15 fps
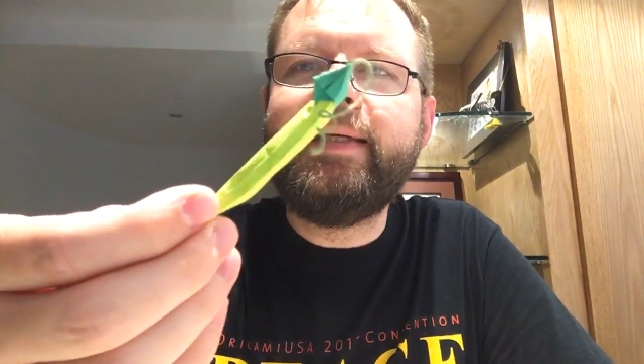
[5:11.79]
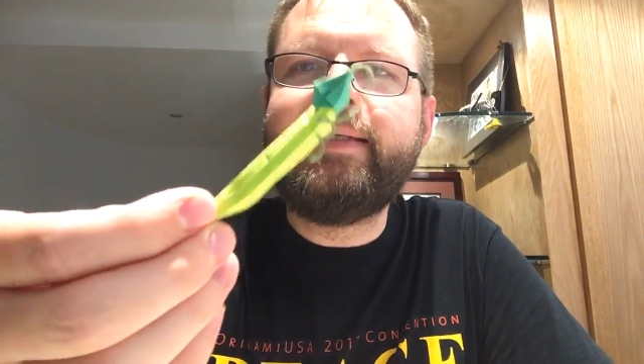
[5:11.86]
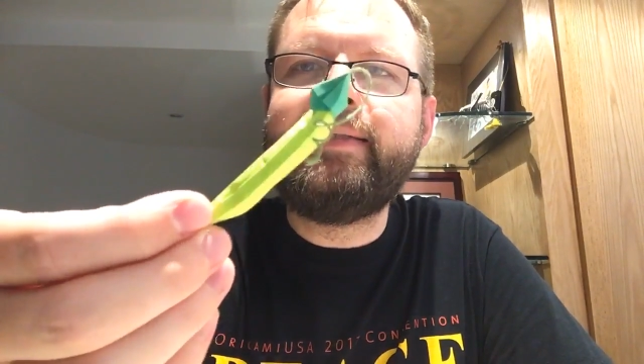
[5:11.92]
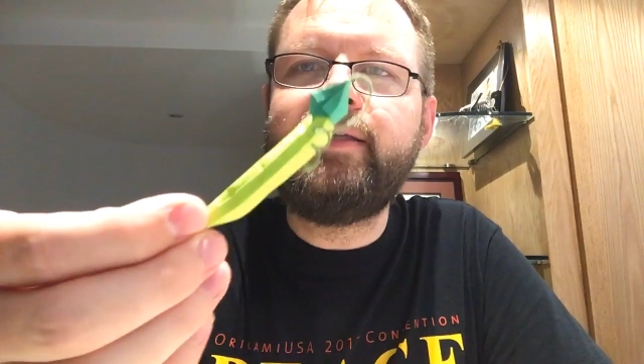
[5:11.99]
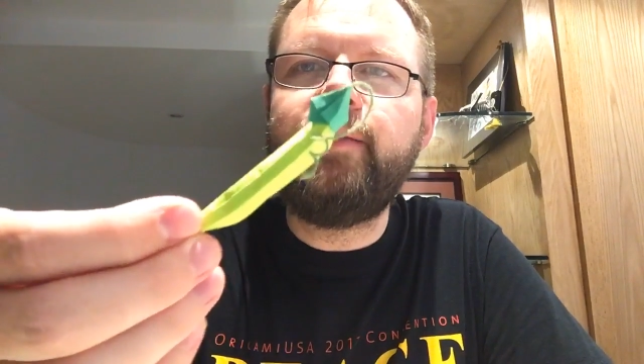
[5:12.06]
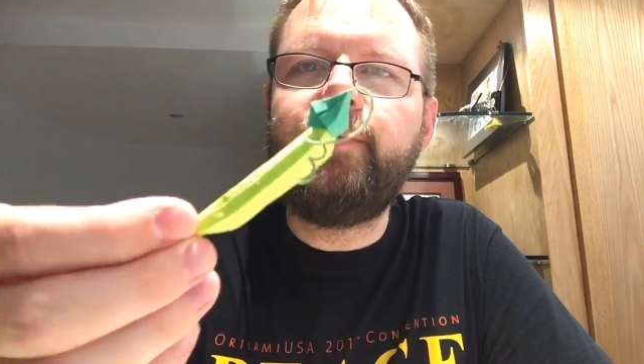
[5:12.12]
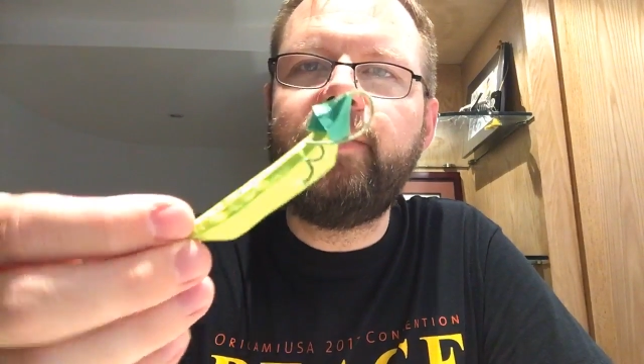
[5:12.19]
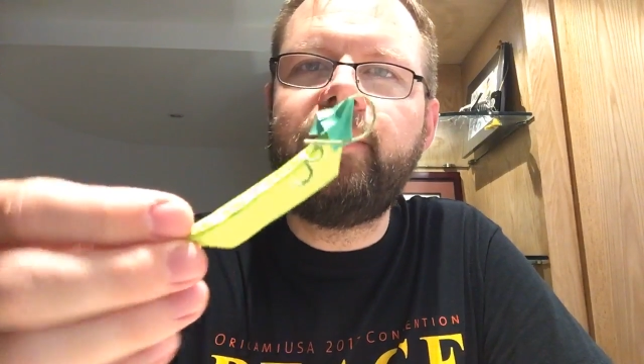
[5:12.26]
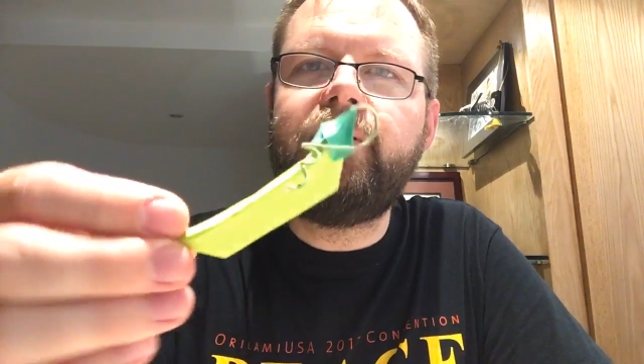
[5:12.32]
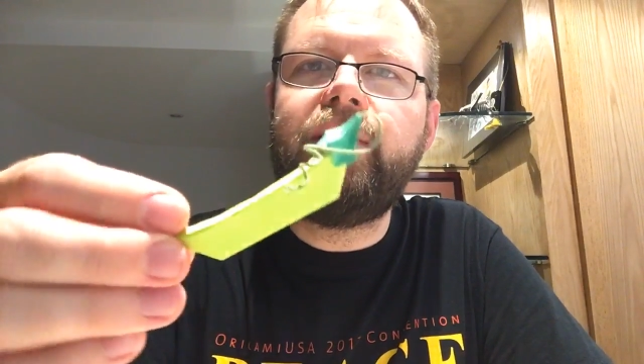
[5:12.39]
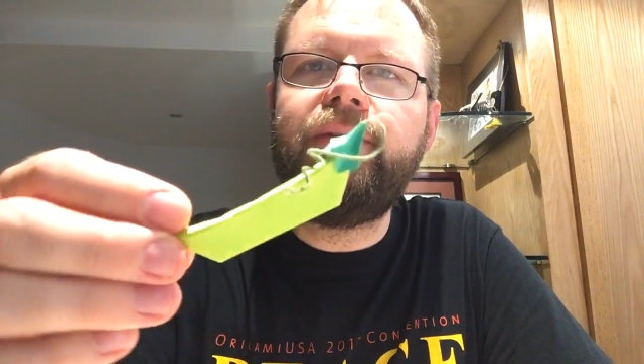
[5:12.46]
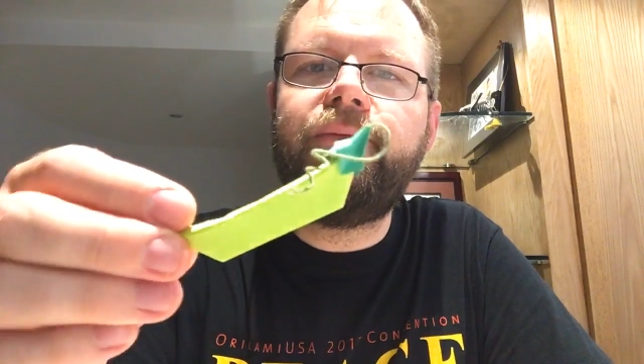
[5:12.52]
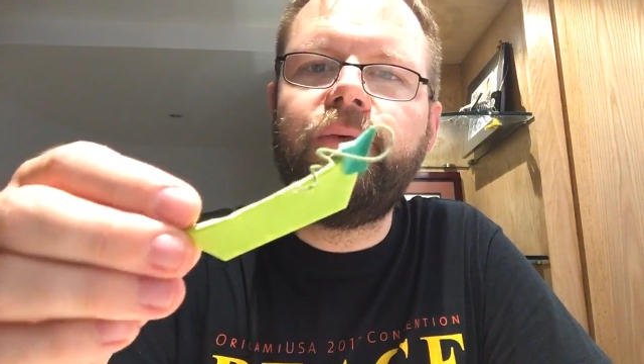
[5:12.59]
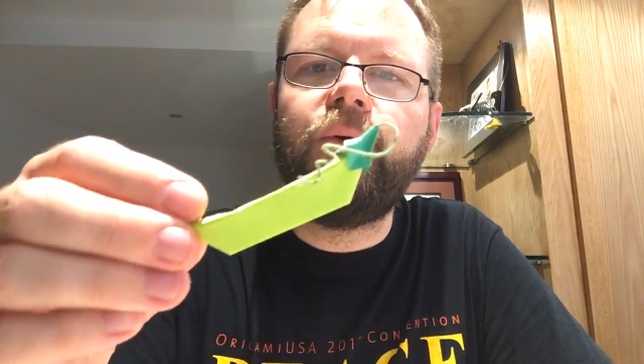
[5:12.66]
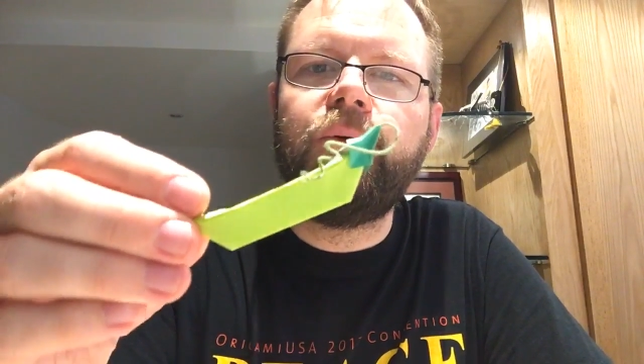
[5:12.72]
exhibit,
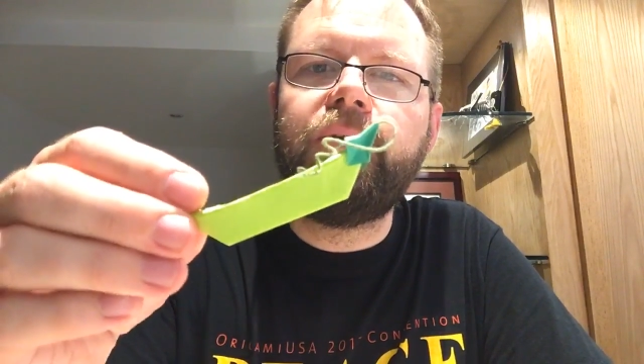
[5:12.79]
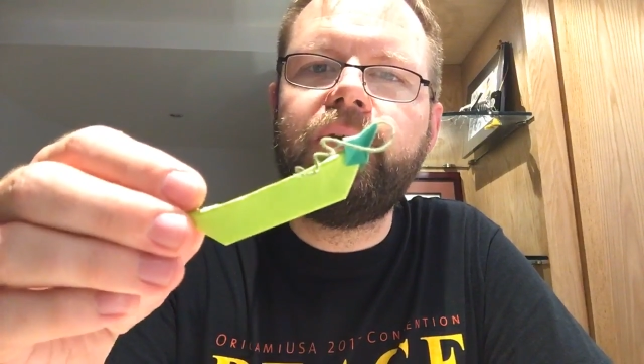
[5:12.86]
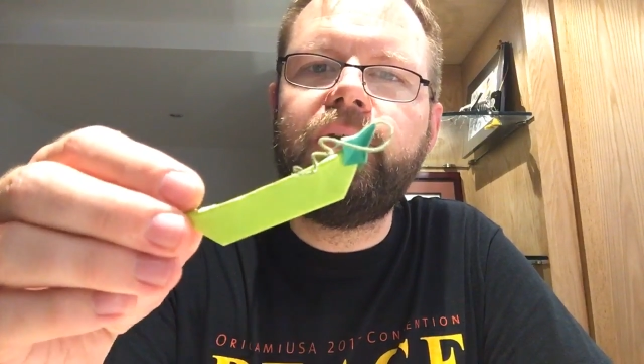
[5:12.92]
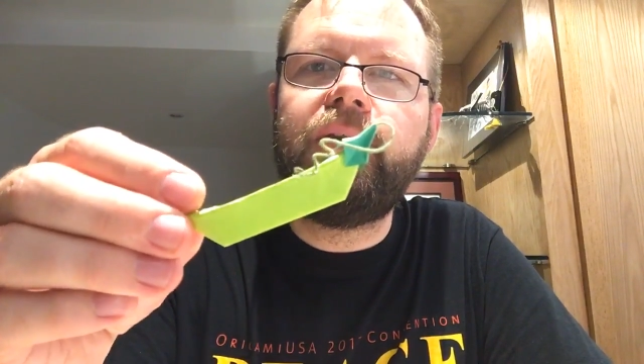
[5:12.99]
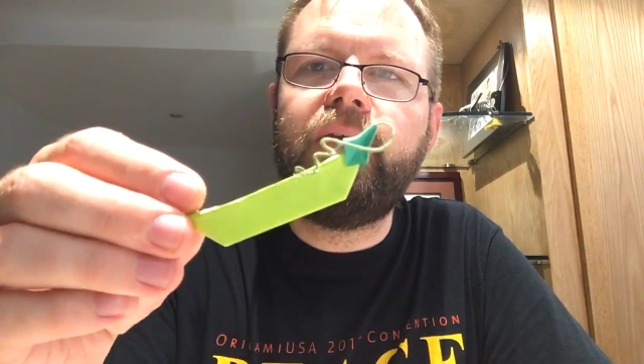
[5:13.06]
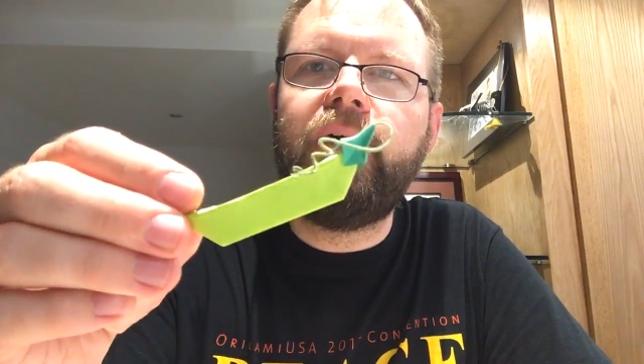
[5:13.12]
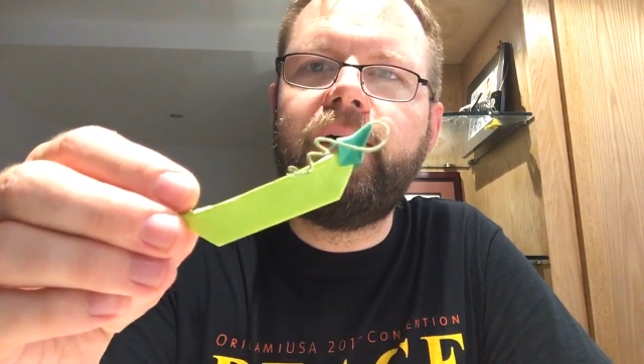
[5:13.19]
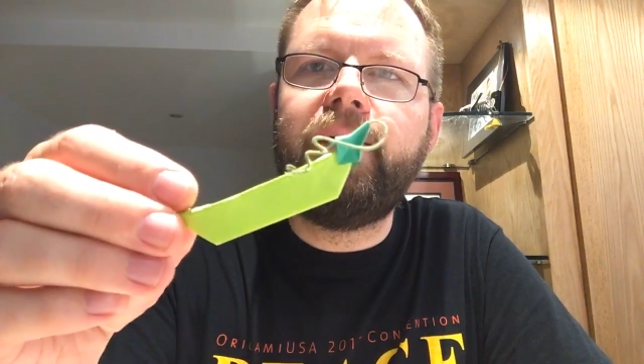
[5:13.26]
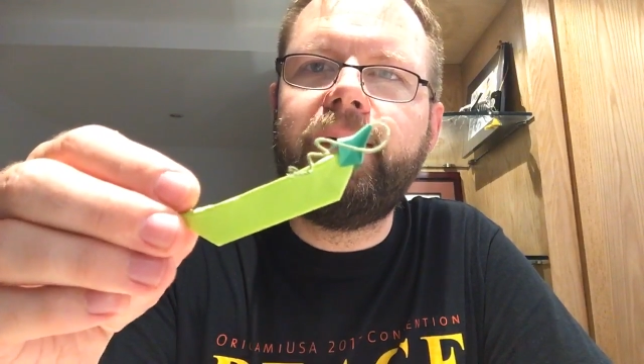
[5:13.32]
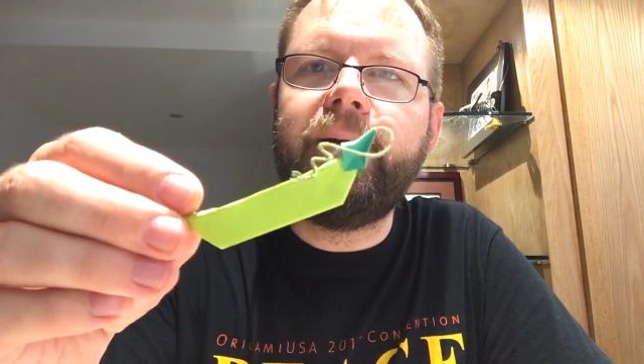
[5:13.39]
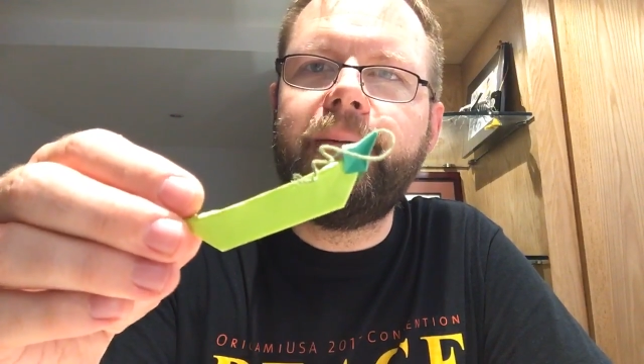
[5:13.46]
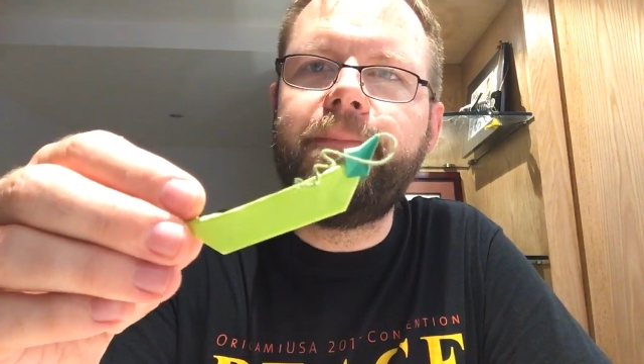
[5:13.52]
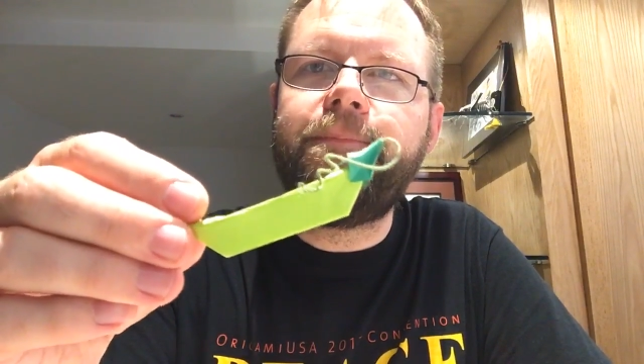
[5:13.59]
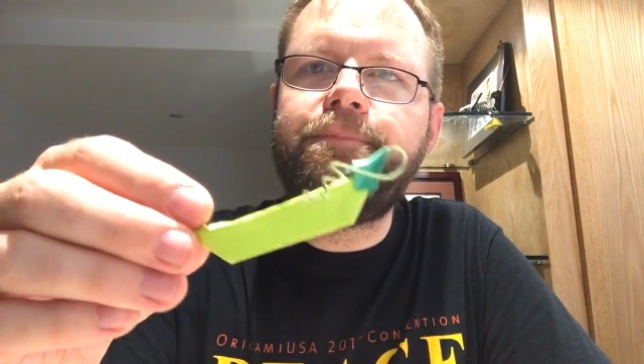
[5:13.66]
he folded uh,